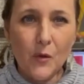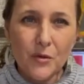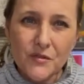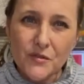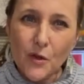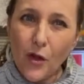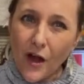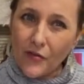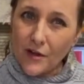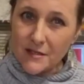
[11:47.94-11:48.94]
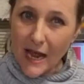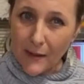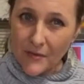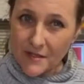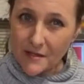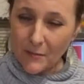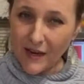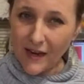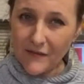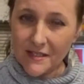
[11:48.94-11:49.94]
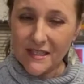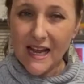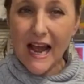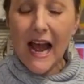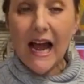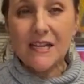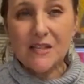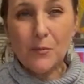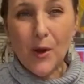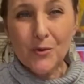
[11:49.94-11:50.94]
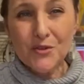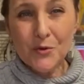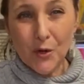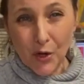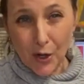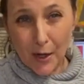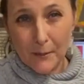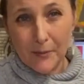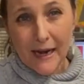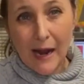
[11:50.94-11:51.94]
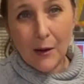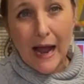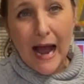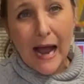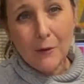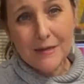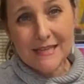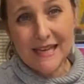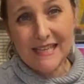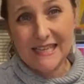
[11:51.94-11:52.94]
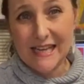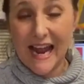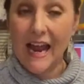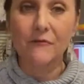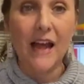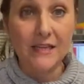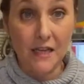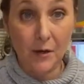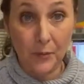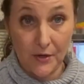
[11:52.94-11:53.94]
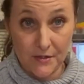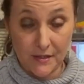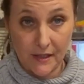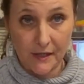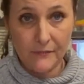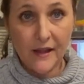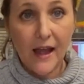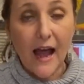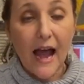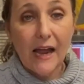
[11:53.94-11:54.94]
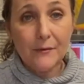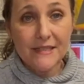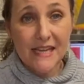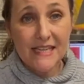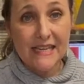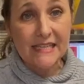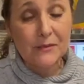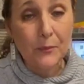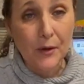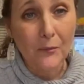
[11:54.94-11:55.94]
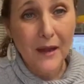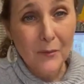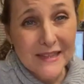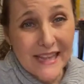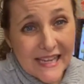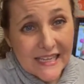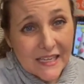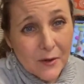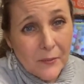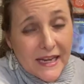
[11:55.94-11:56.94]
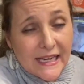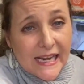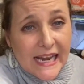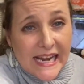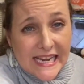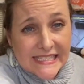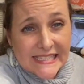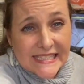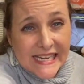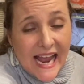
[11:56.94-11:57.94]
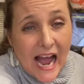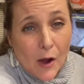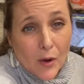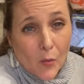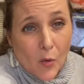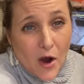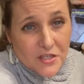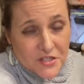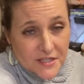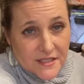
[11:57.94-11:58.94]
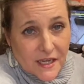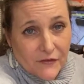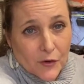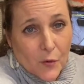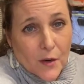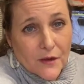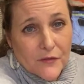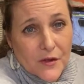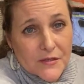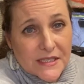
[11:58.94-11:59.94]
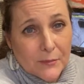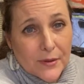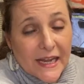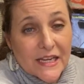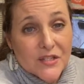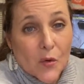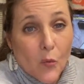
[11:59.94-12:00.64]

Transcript: quilter's cloth on top of the slub canvas? I suppose you could, but I would tend to, I have not done it personally. I would tend to experiment with that a little bit and see how it washes. If you're one of those that plan